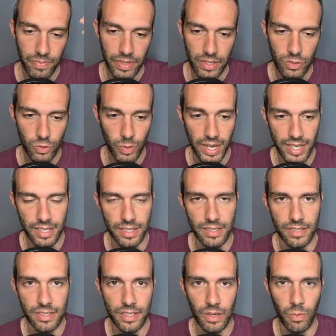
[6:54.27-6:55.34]

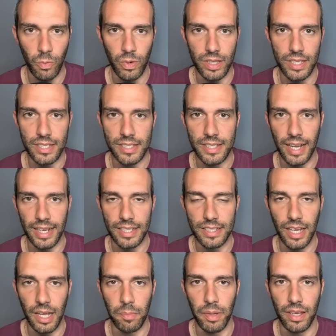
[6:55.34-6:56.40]
Dragons were the second
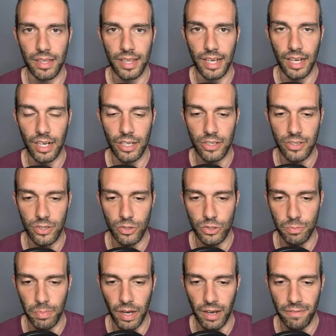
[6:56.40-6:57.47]
typing that got a huge
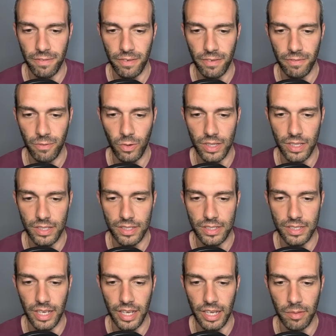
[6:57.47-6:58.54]
buff for the
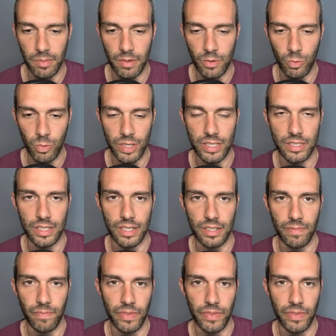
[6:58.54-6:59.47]
same reason